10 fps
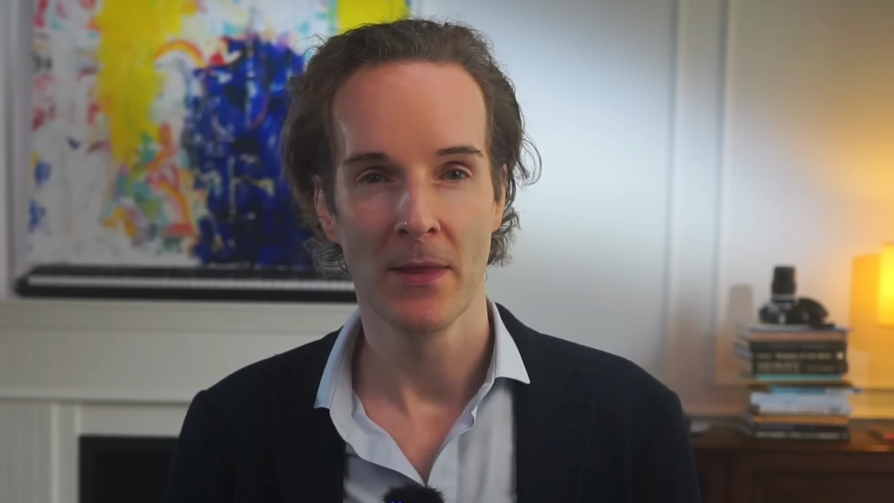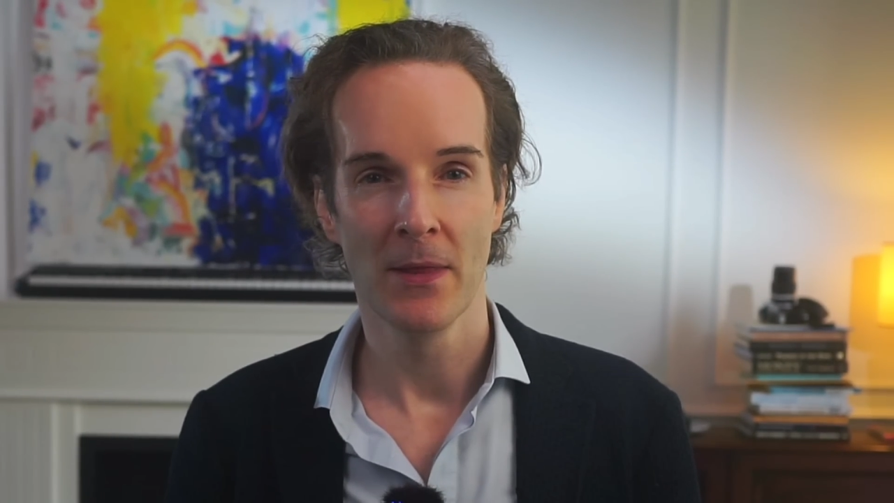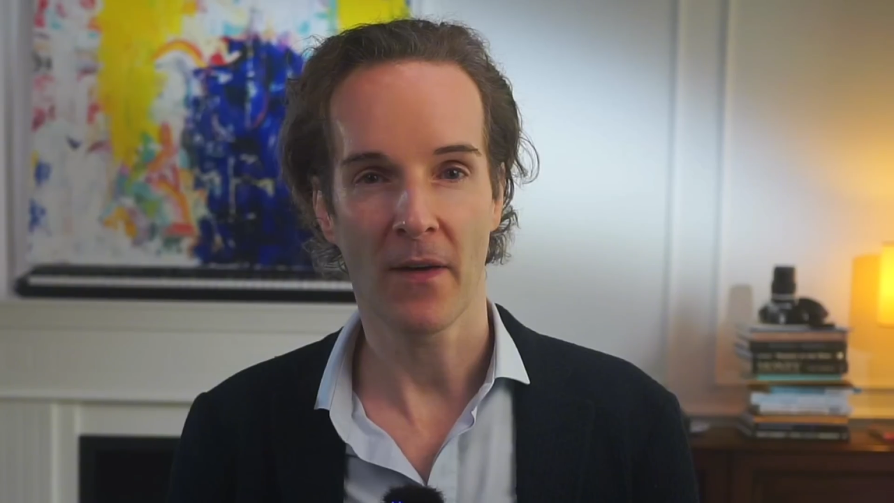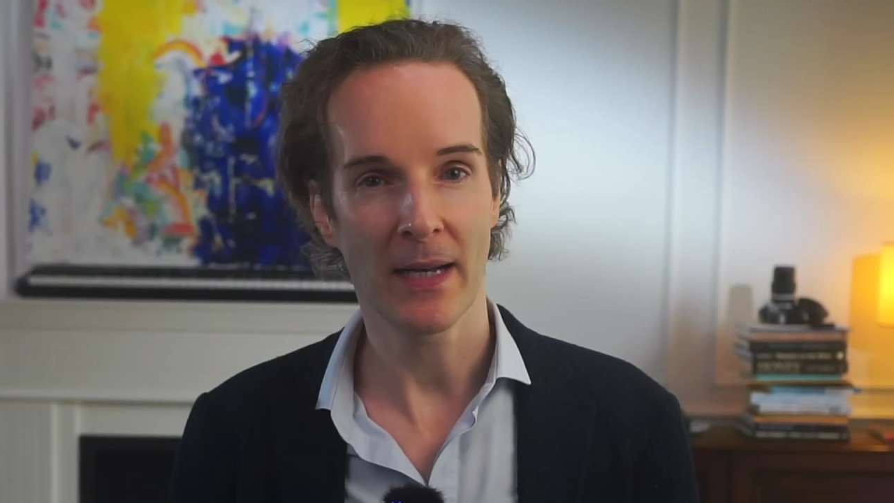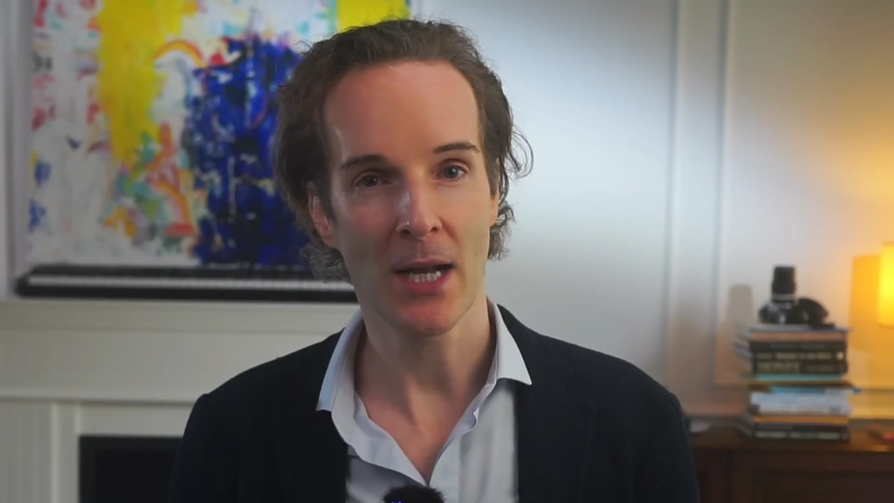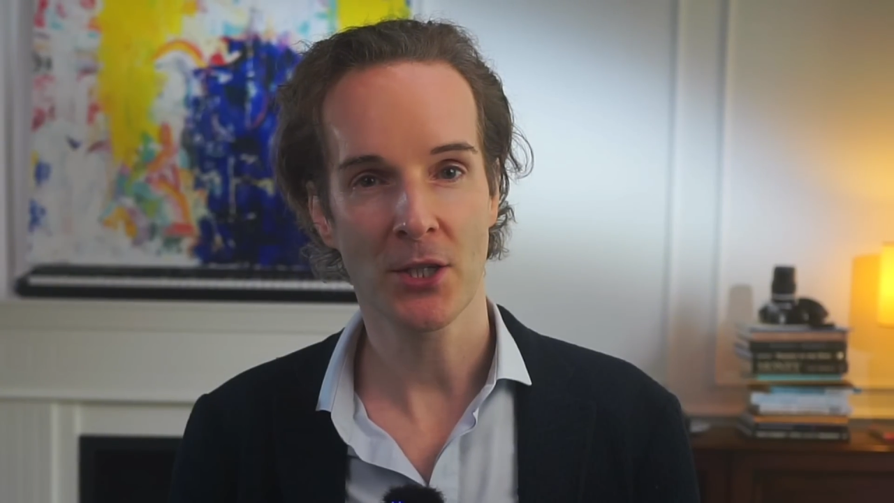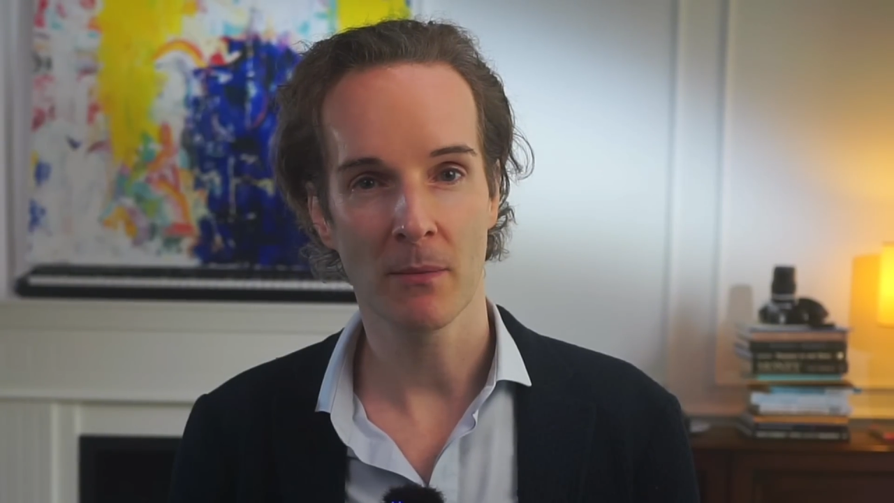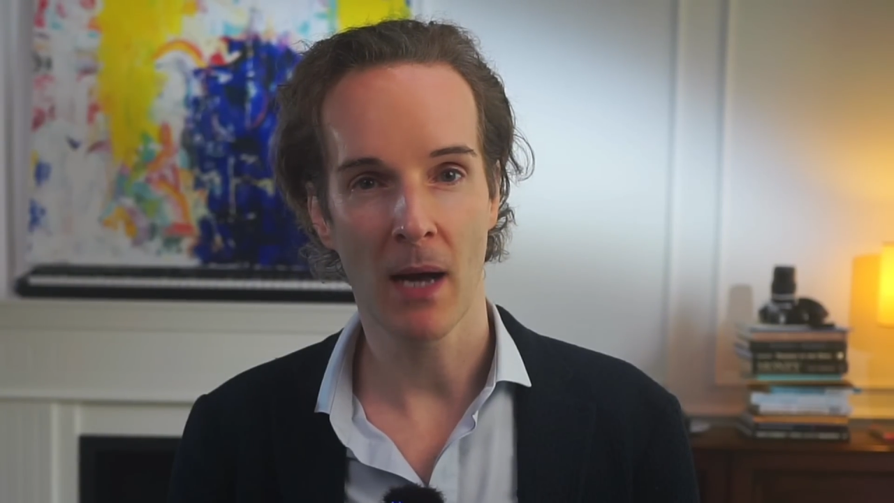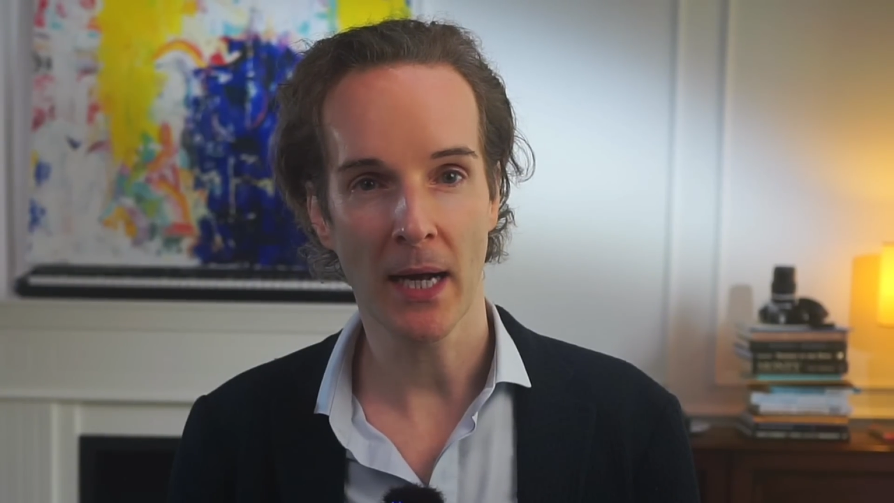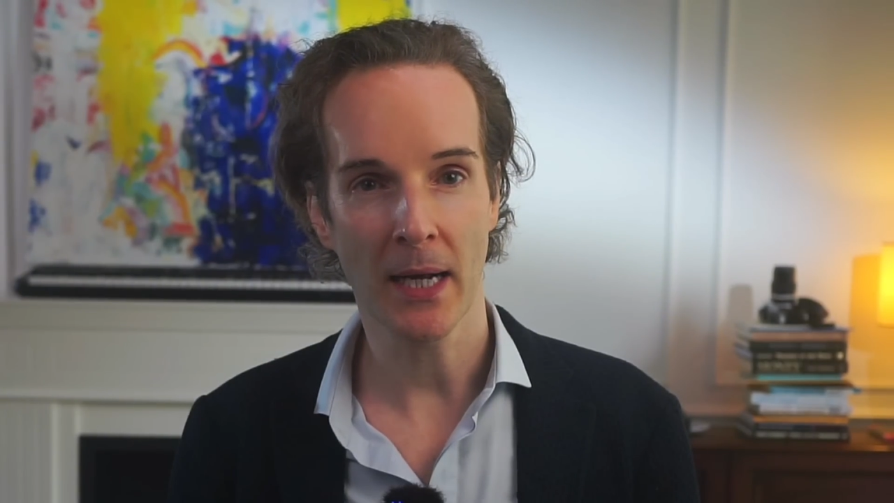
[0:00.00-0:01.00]
The
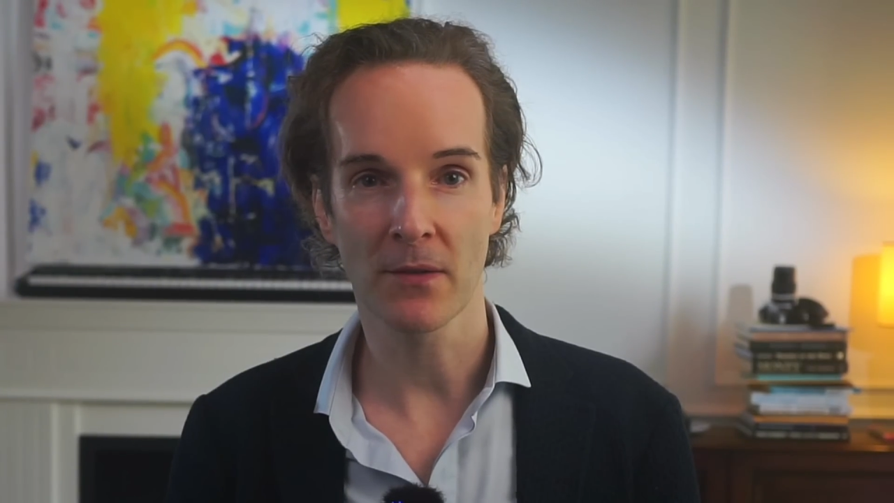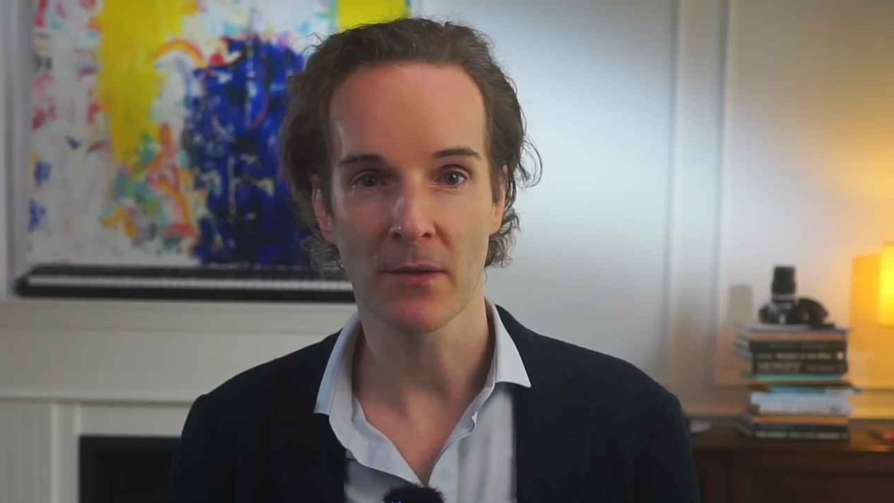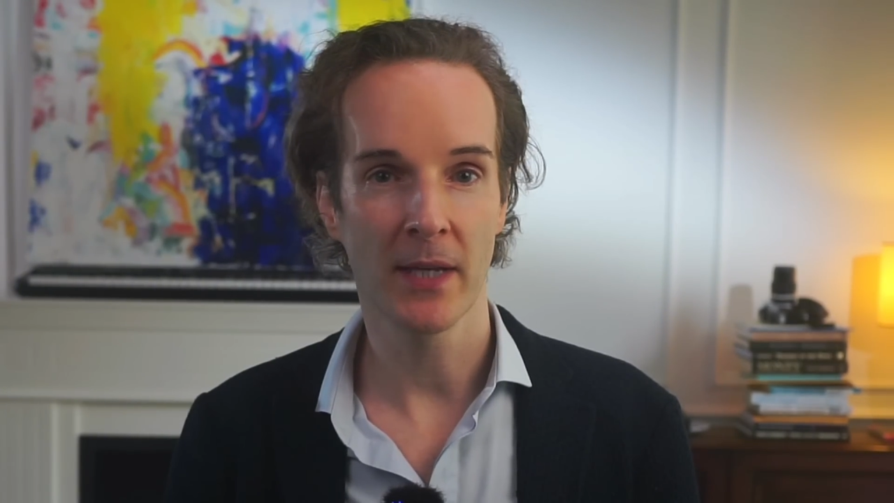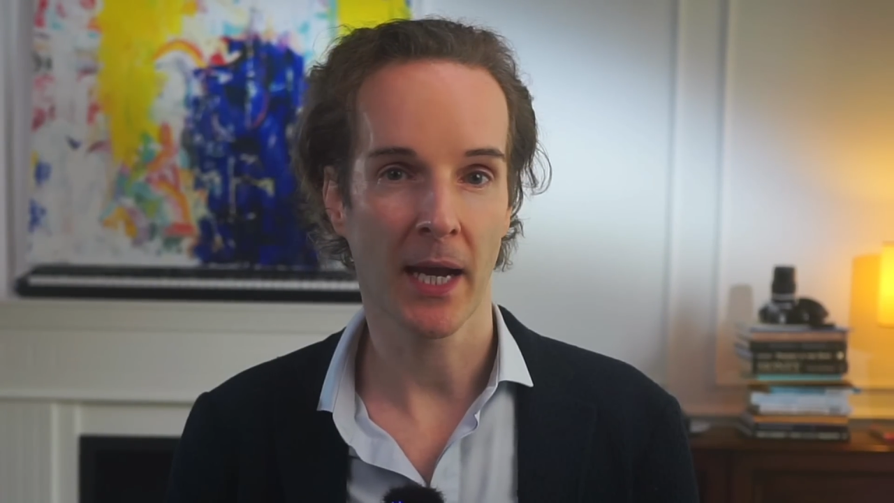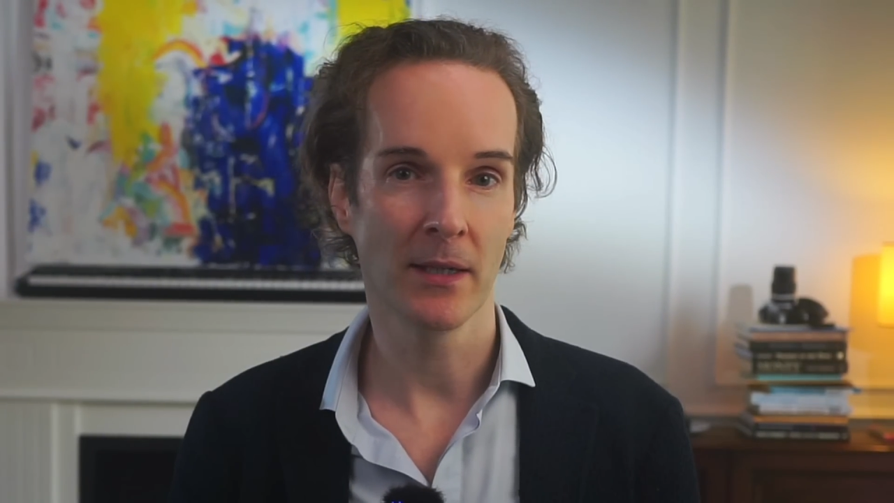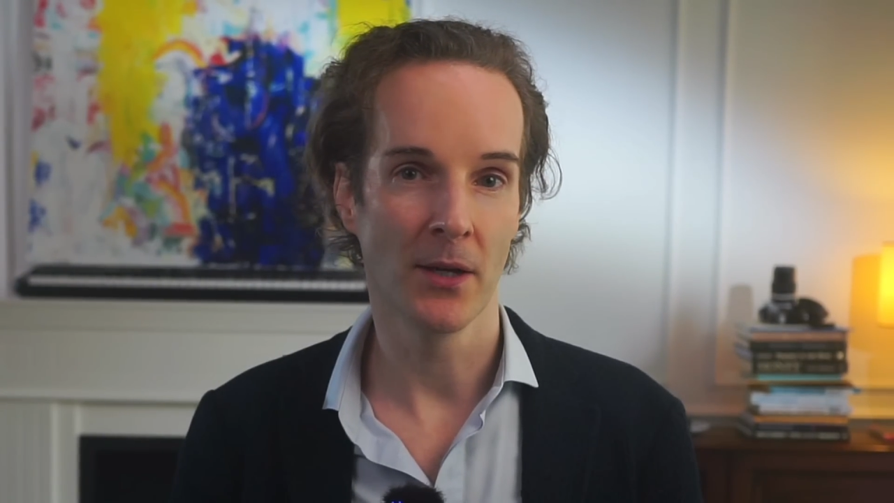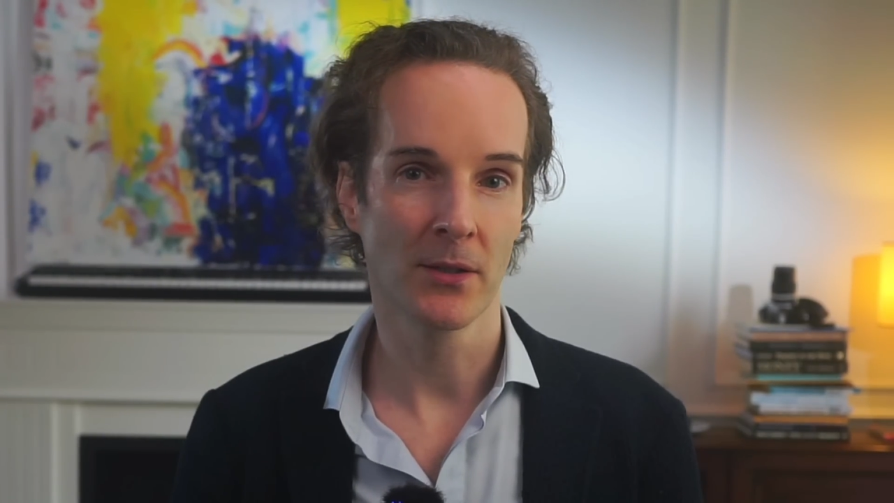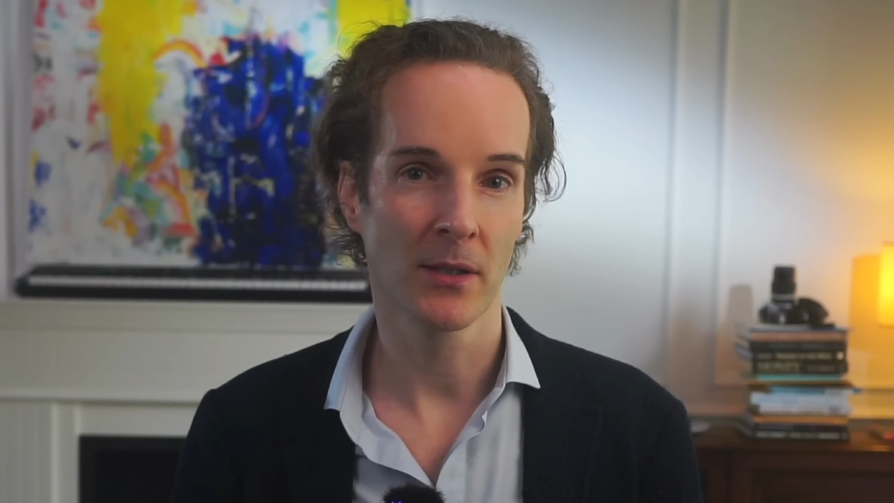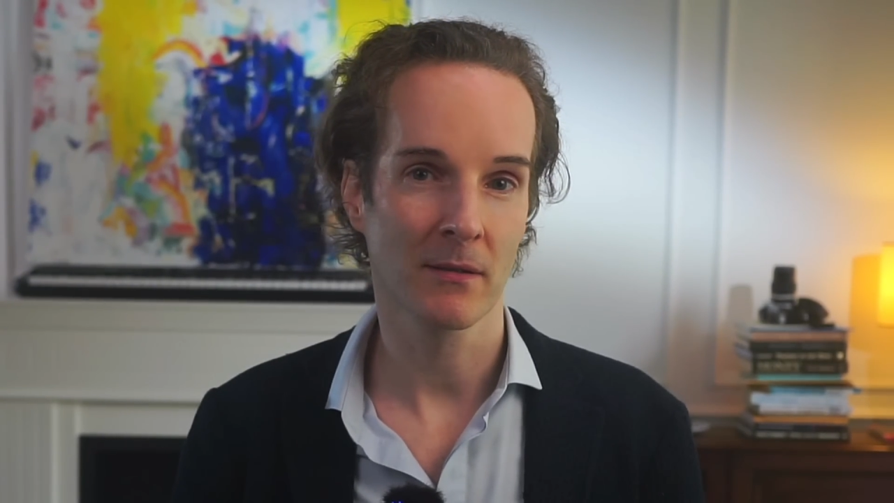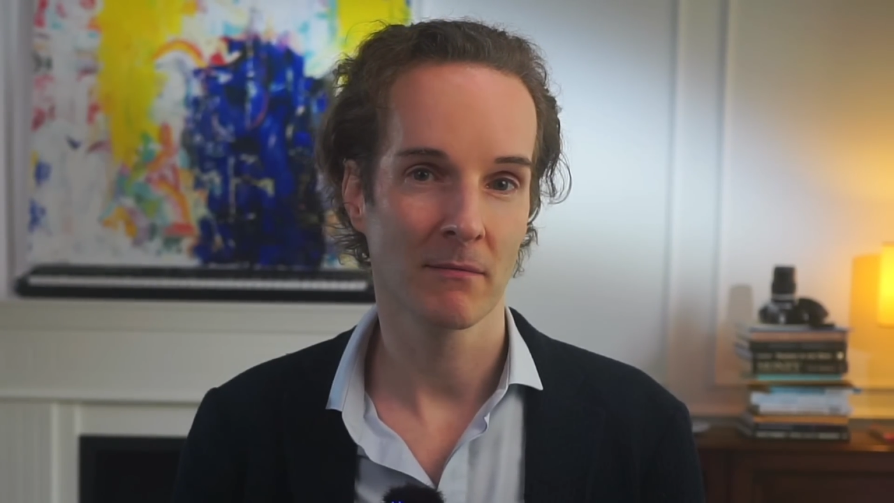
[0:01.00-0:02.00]
financial markets have taken
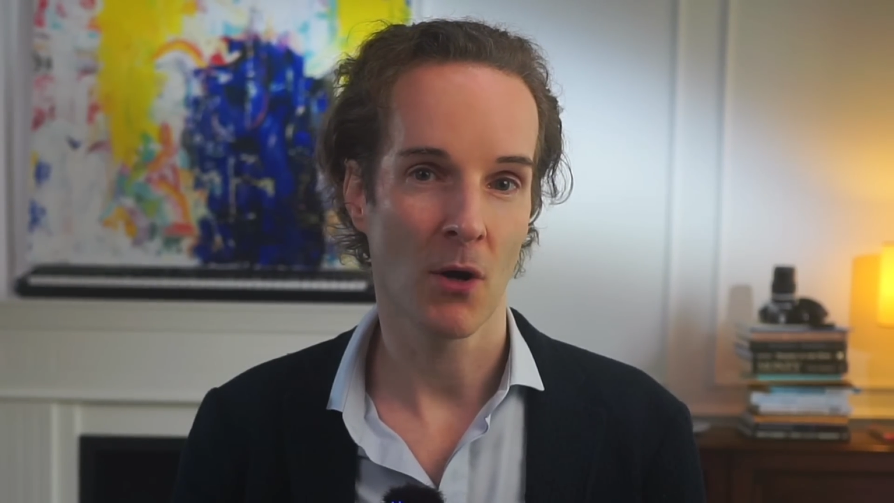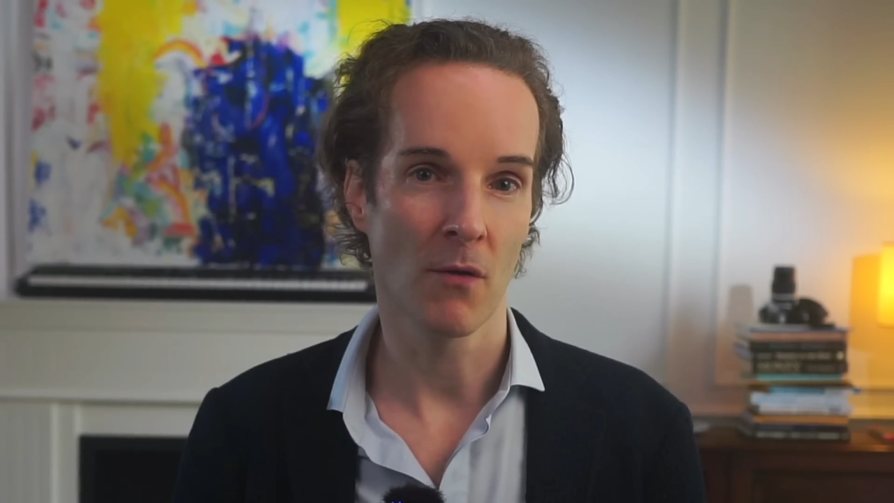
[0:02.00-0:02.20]
notice